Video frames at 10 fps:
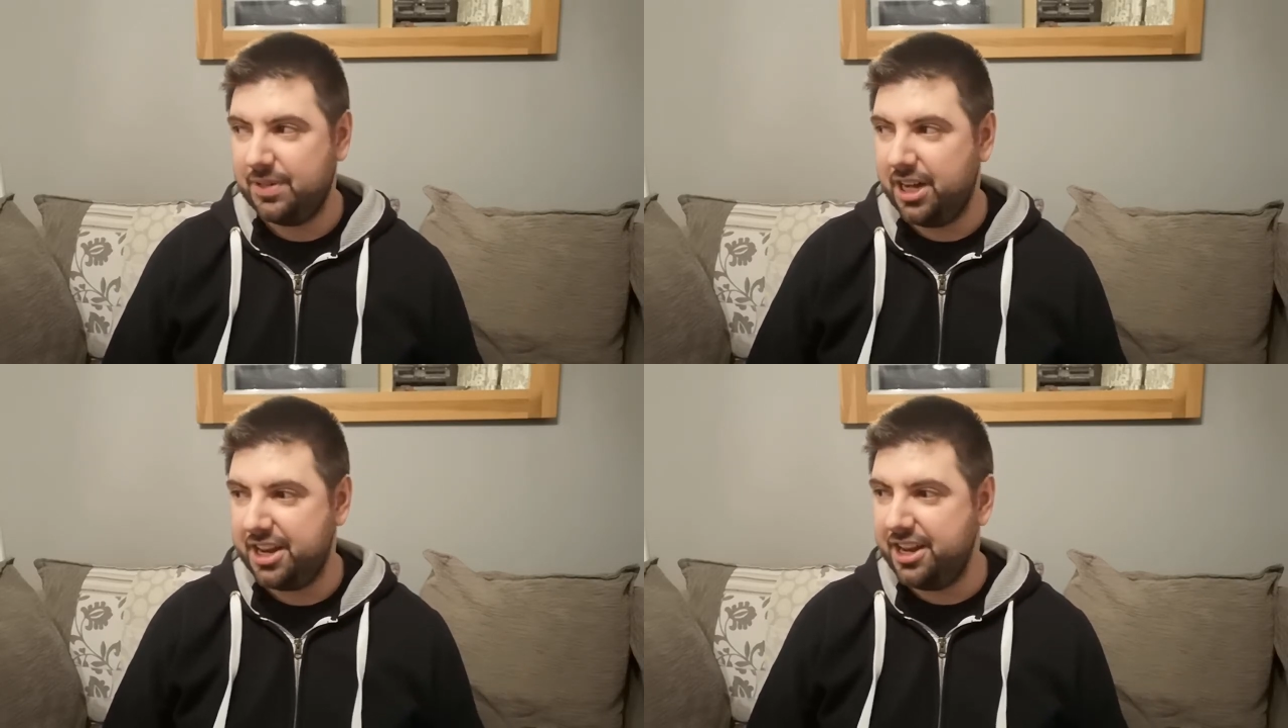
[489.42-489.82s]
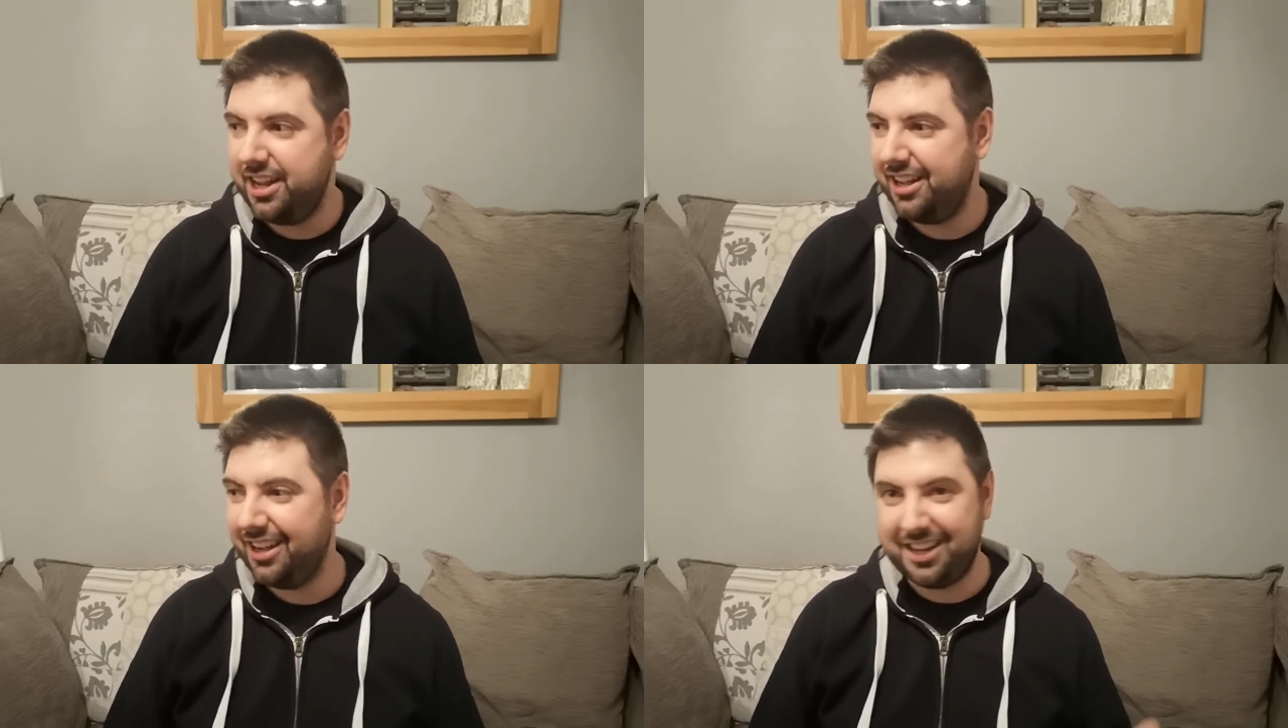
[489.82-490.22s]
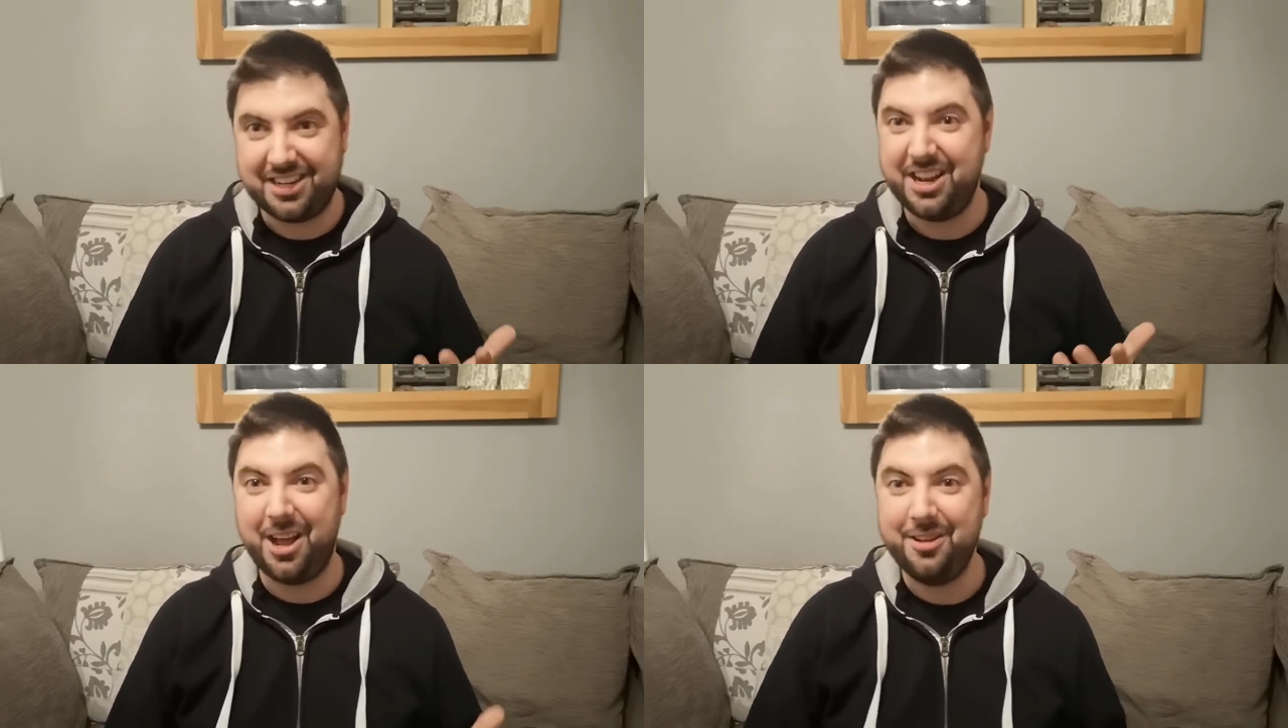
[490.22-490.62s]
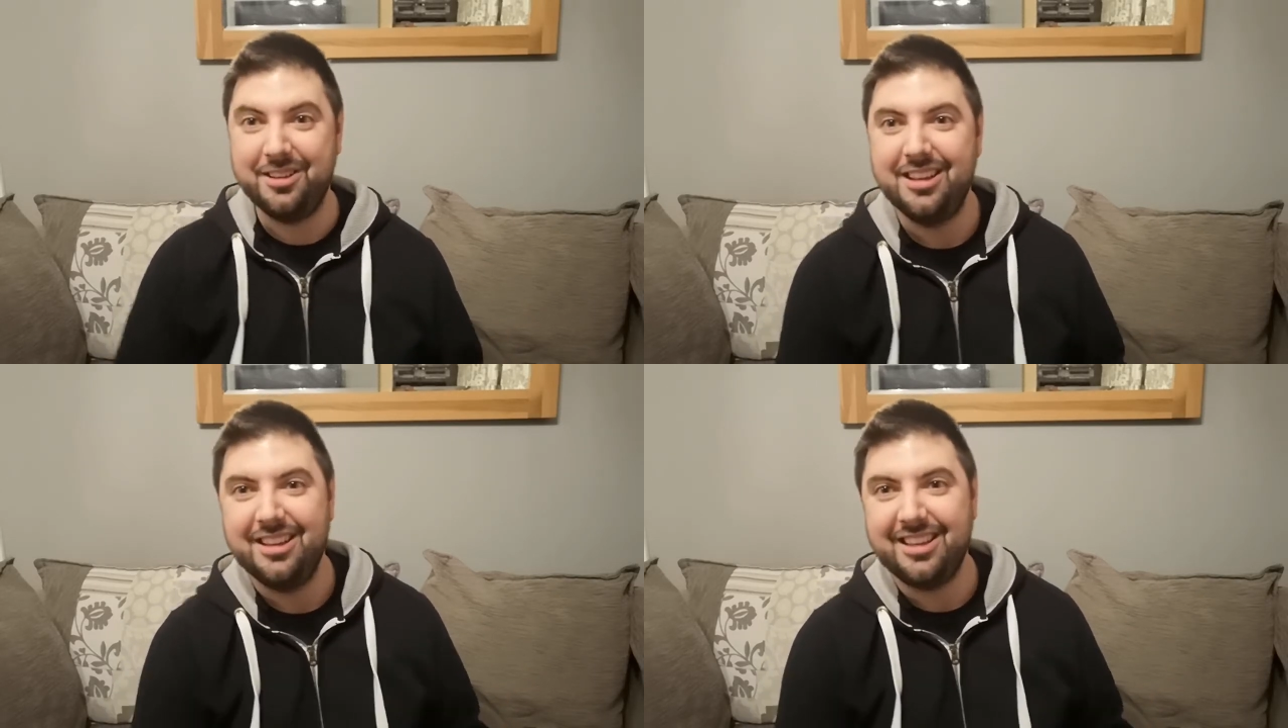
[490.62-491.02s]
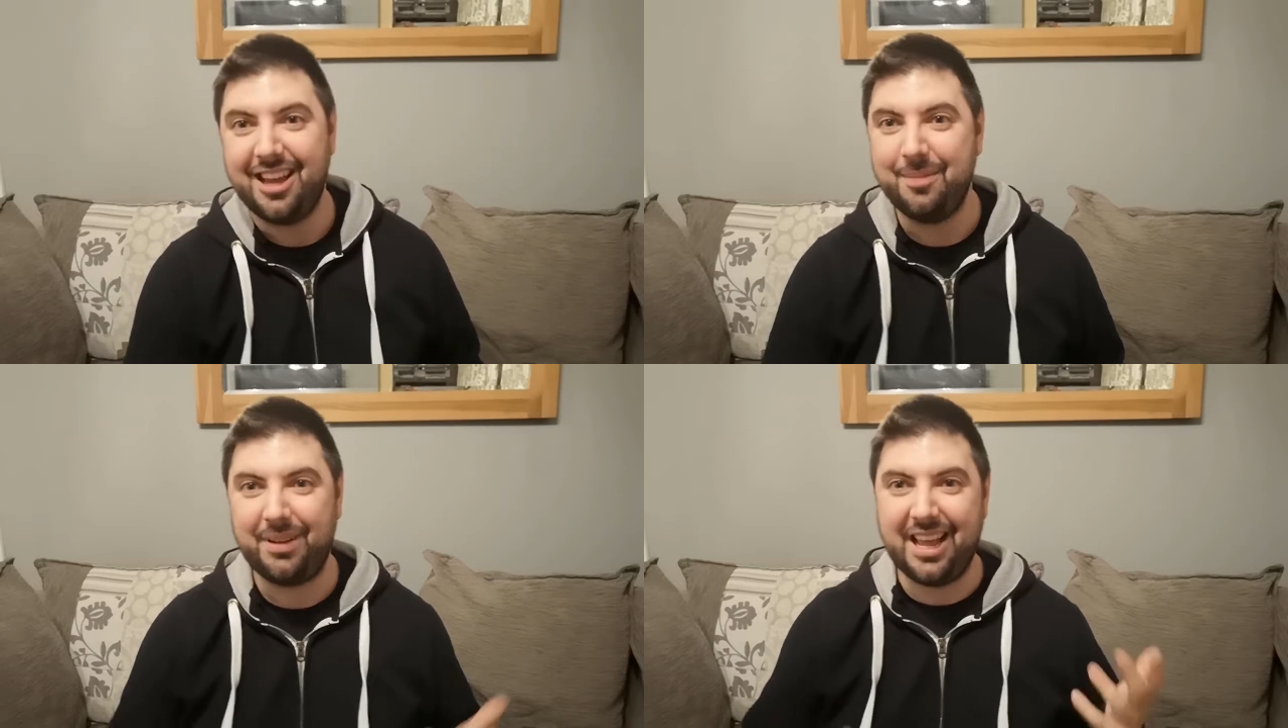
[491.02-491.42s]
I don't know,
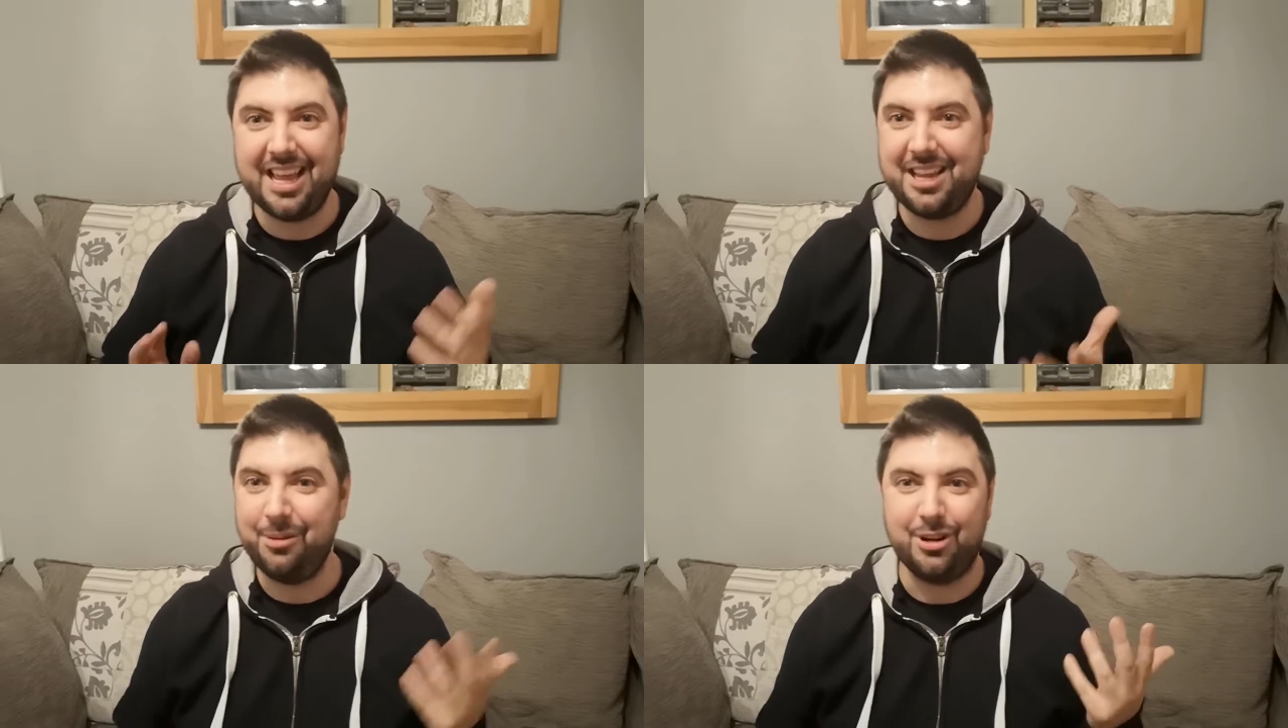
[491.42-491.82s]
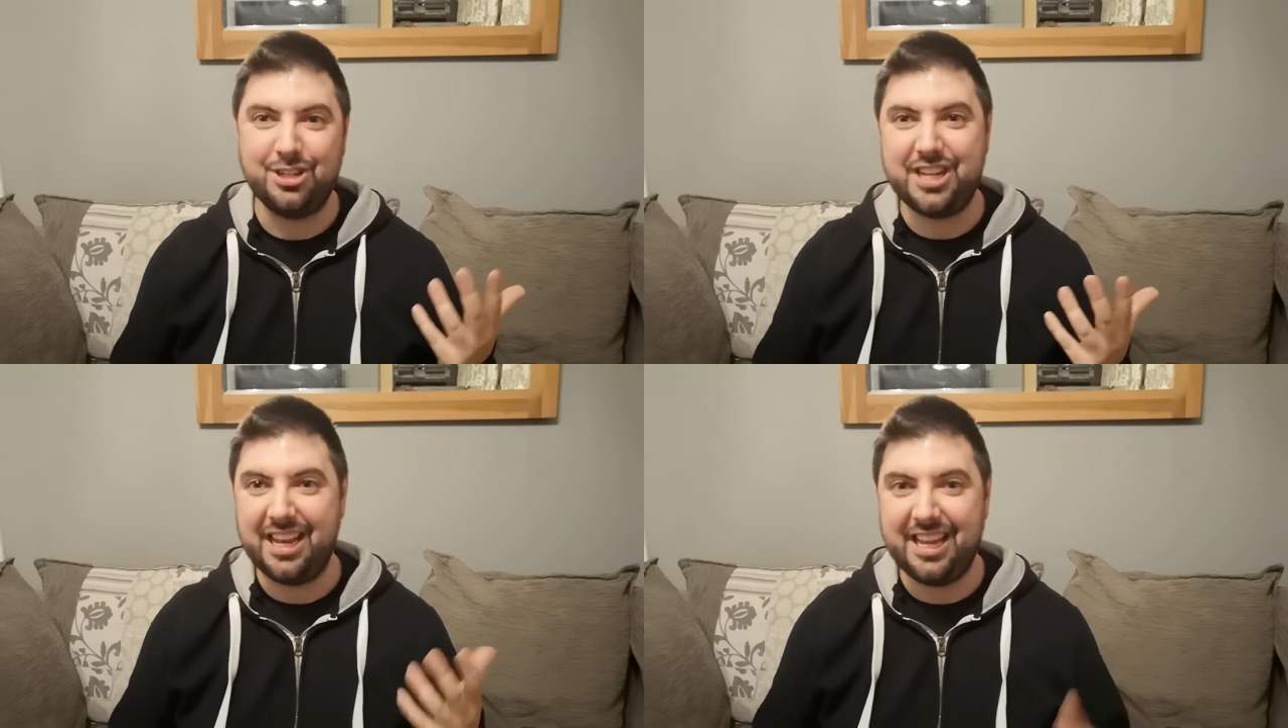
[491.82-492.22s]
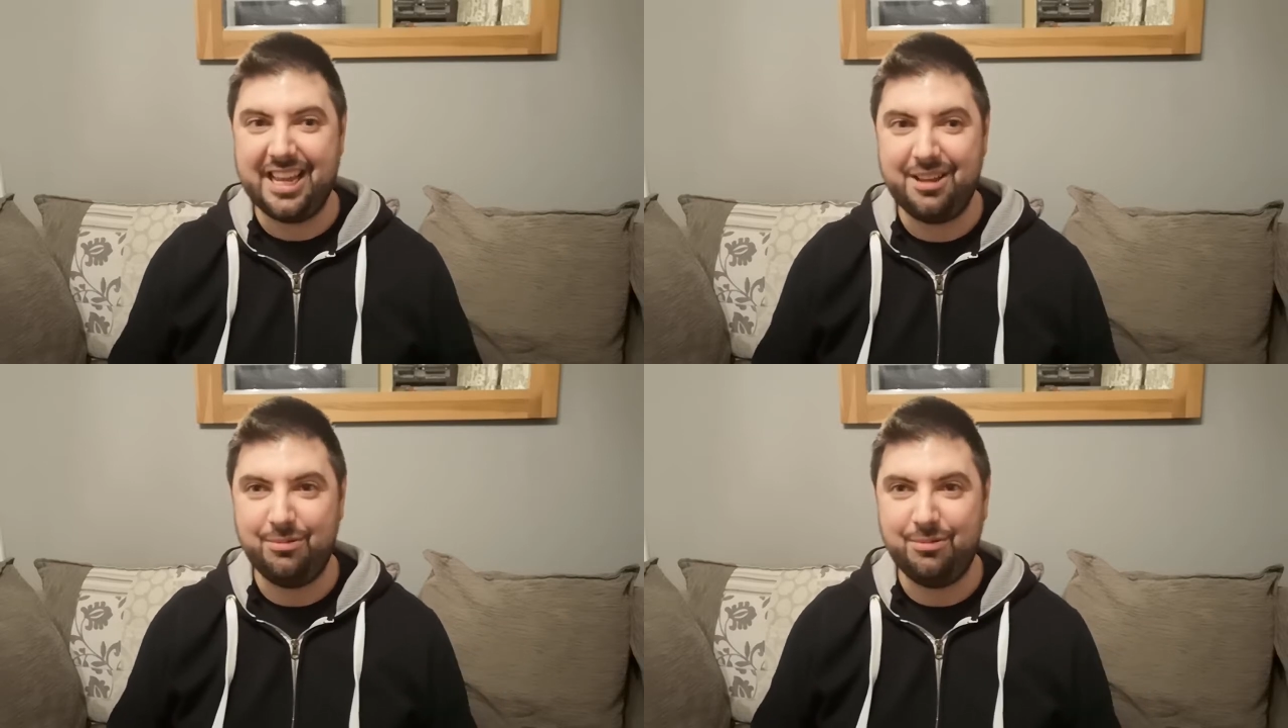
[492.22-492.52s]
go play, go watch telly,